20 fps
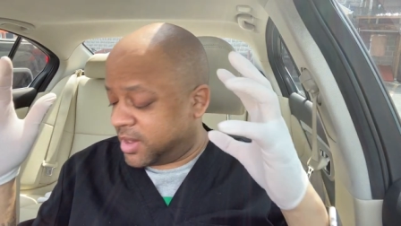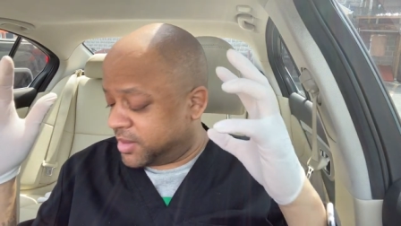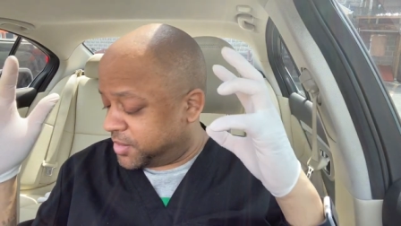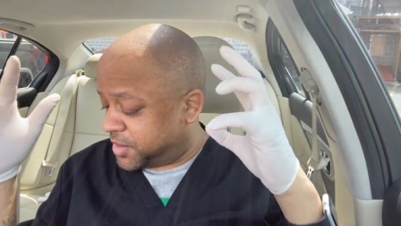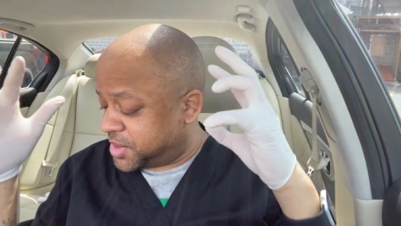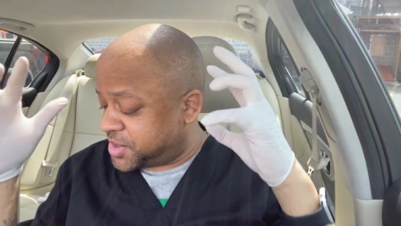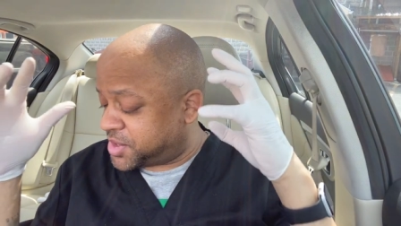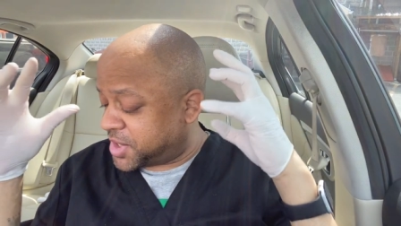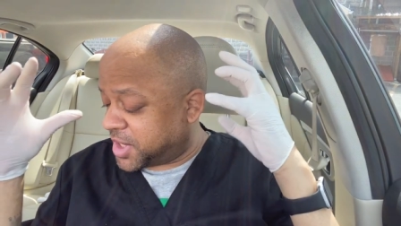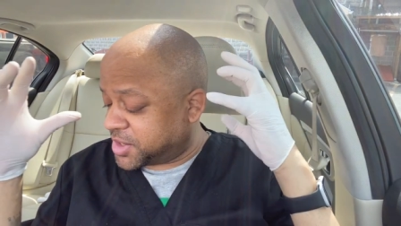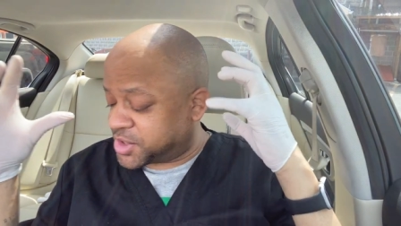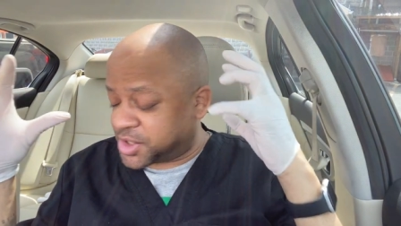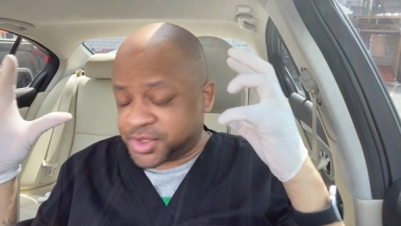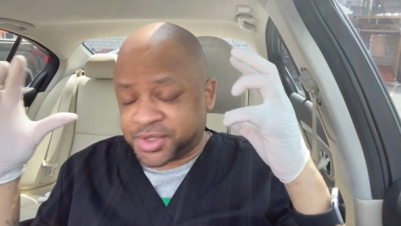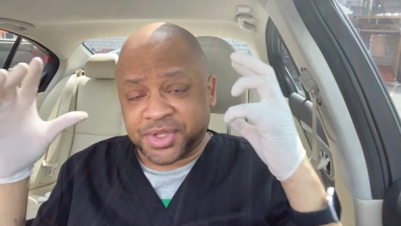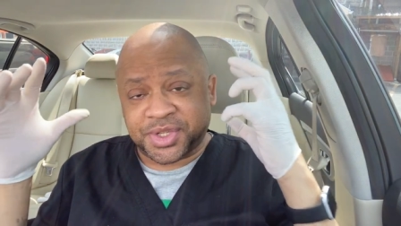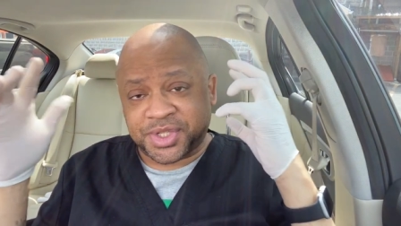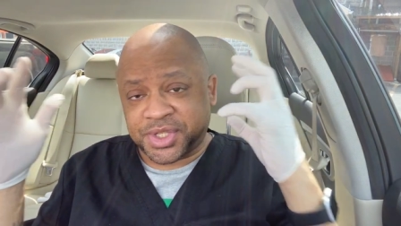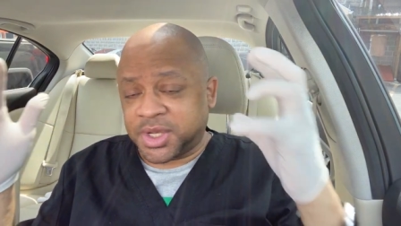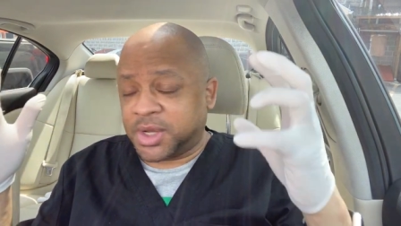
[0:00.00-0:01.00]
These things
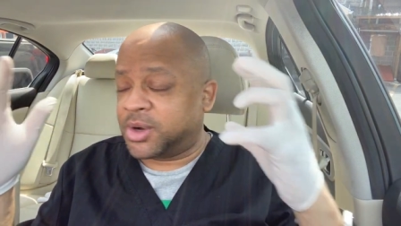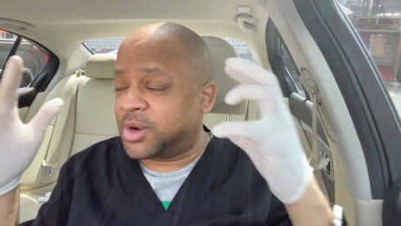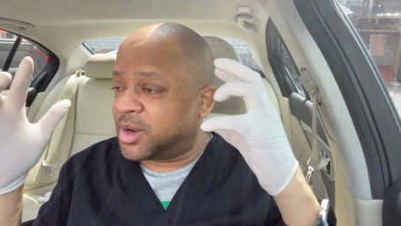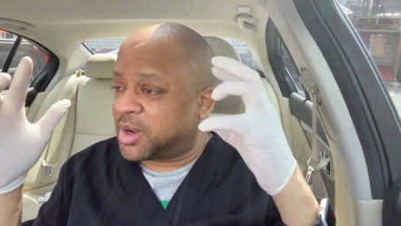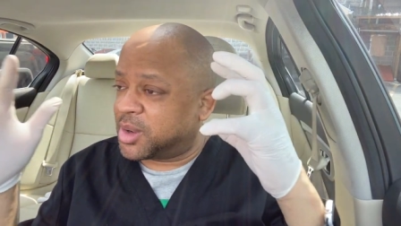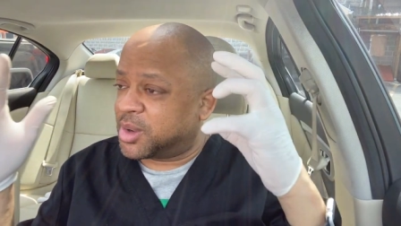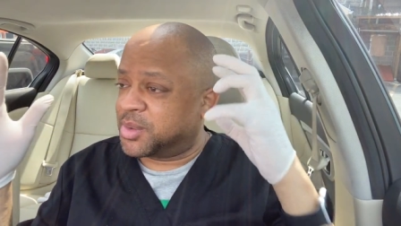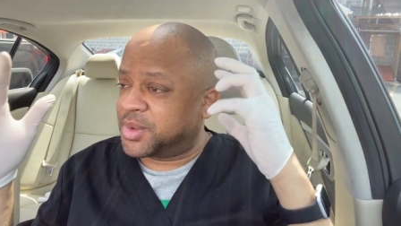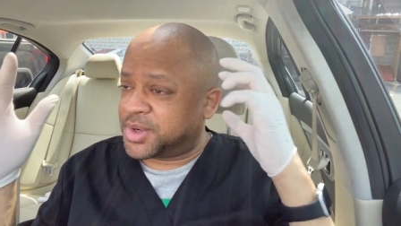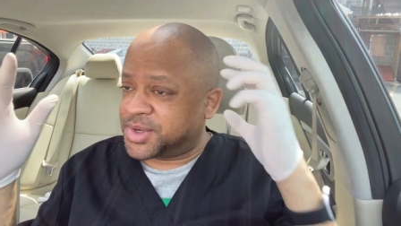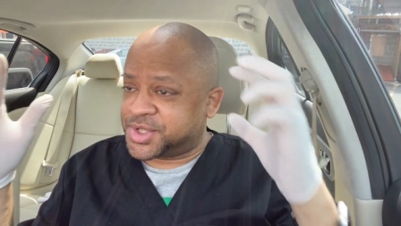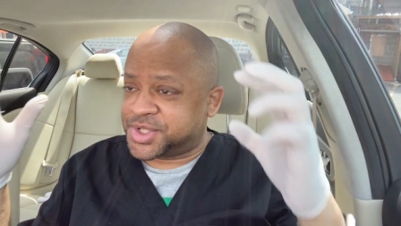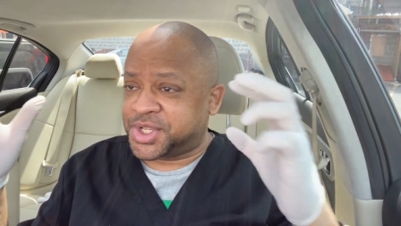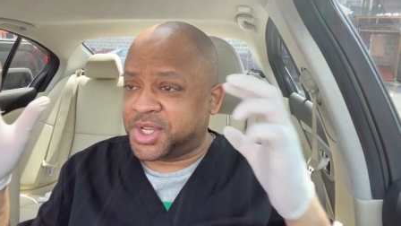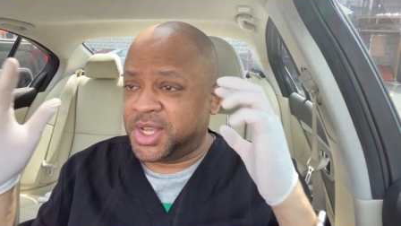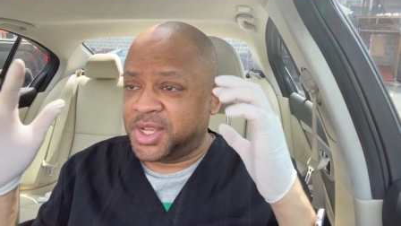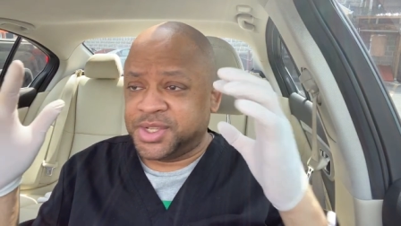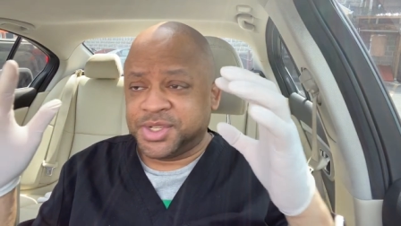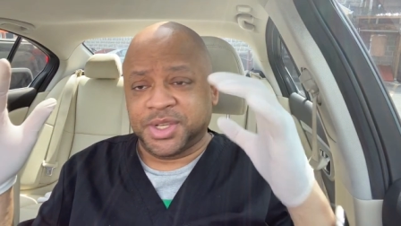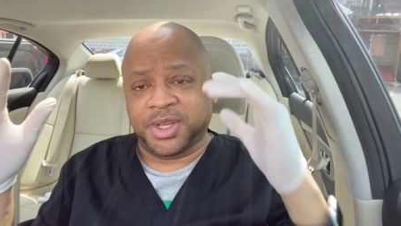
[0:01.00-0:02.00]
are, oh, they're
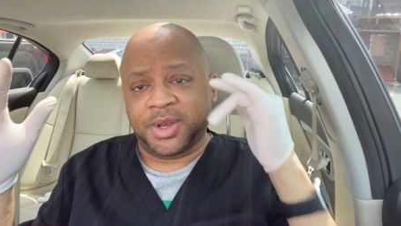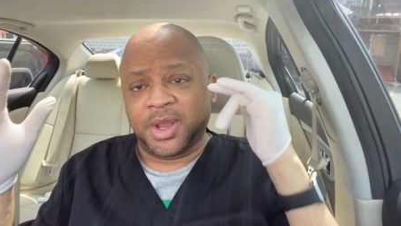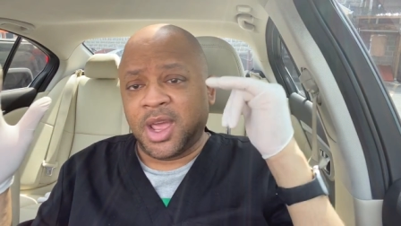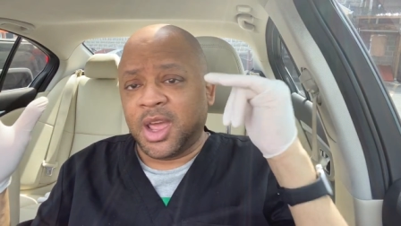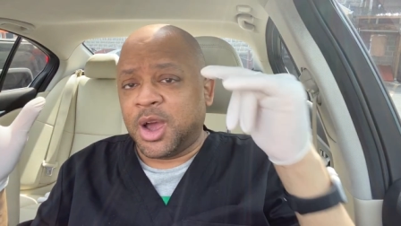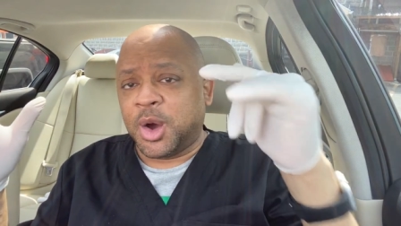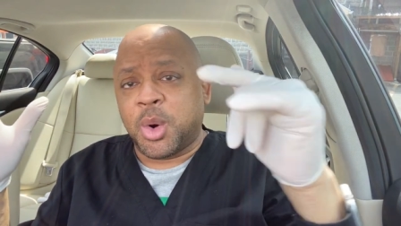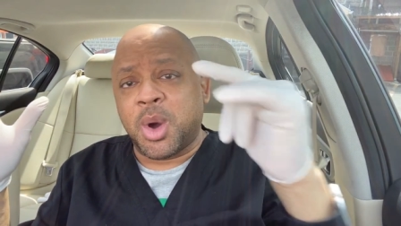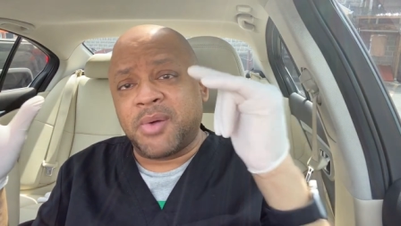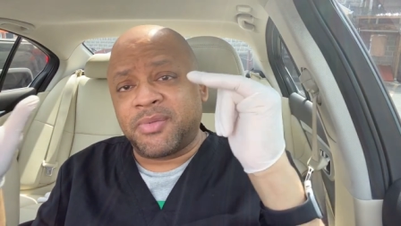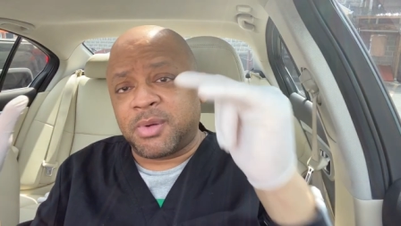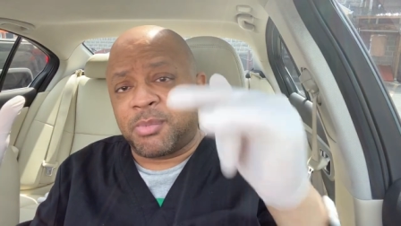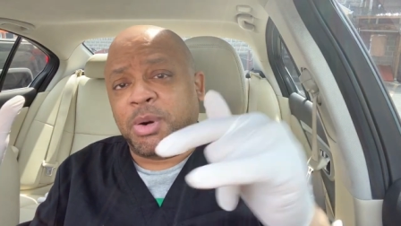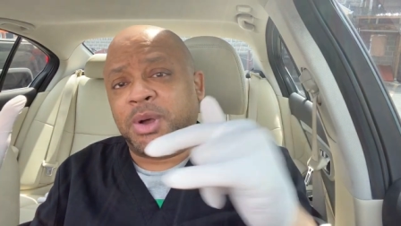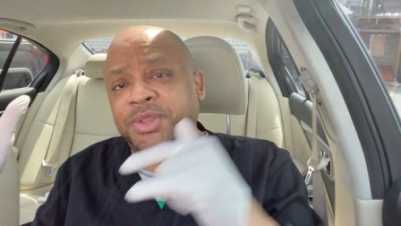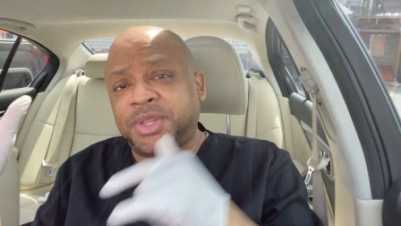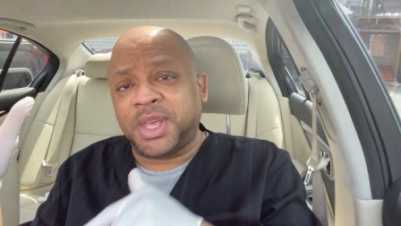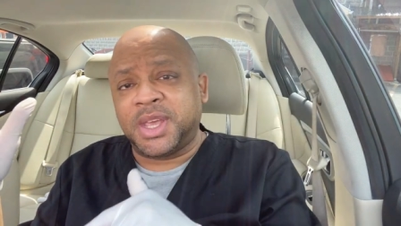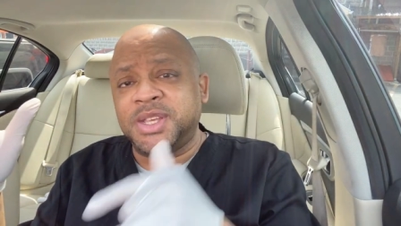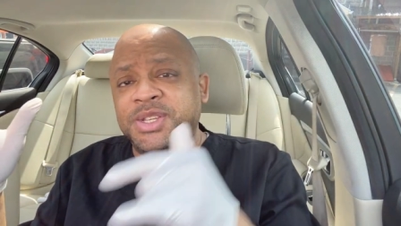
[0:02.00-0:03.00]
seasoned. Whoever
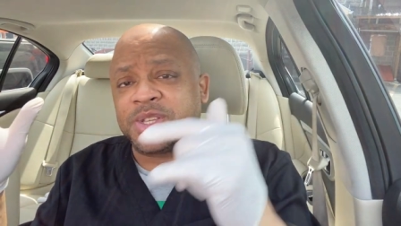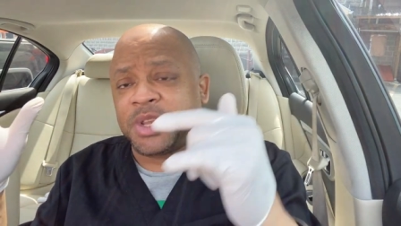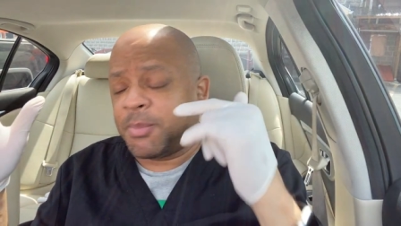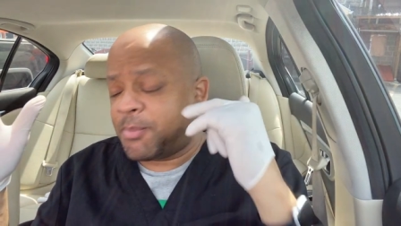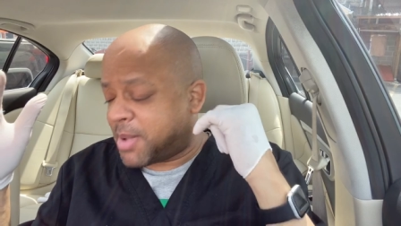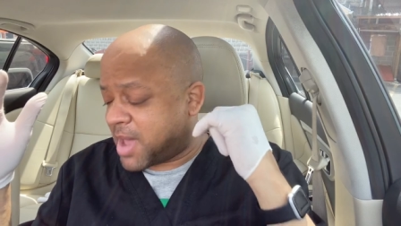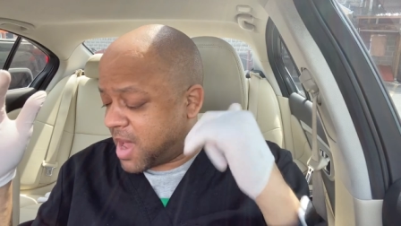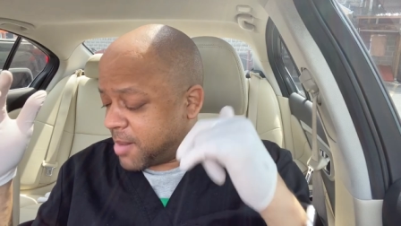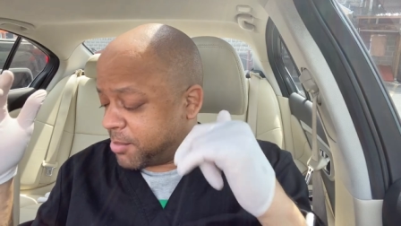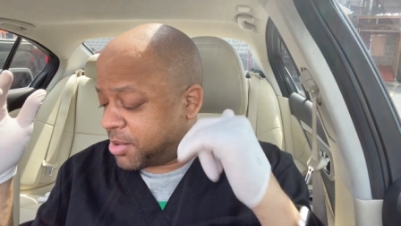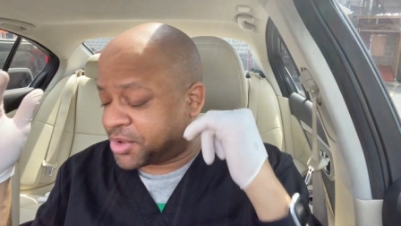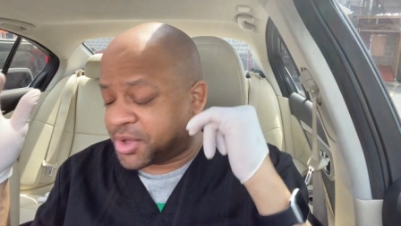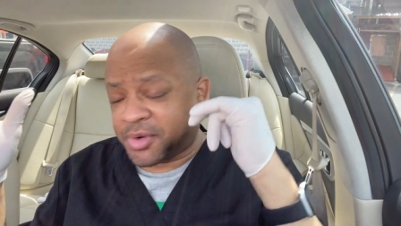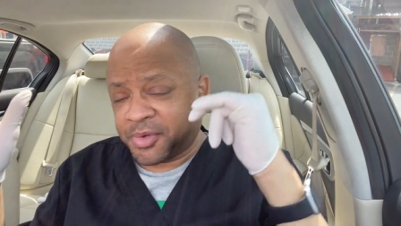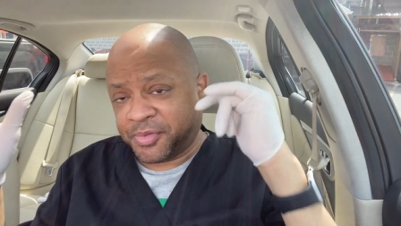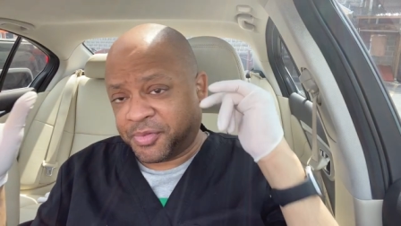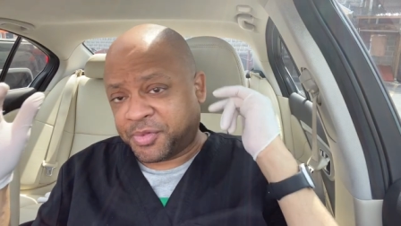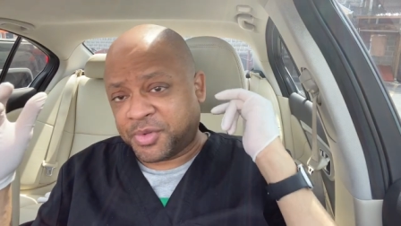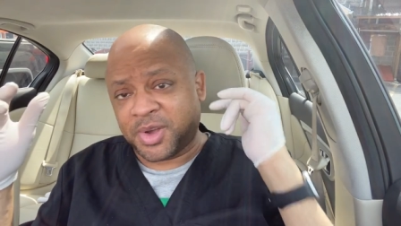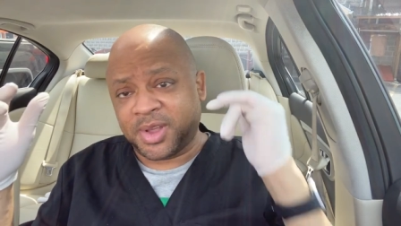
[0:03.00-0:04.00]
put these in the back put
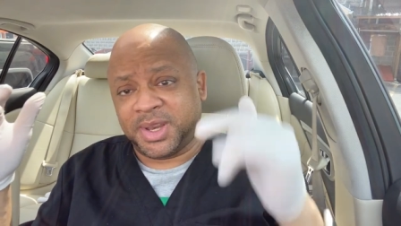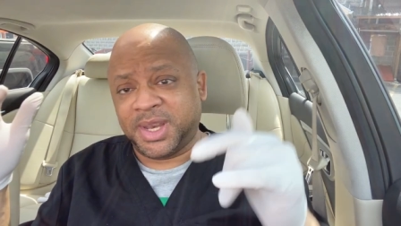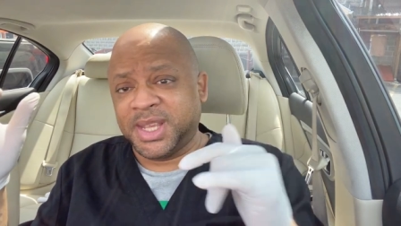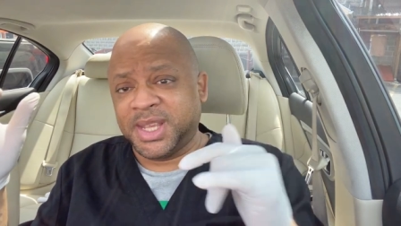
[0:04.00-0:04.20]
their foot in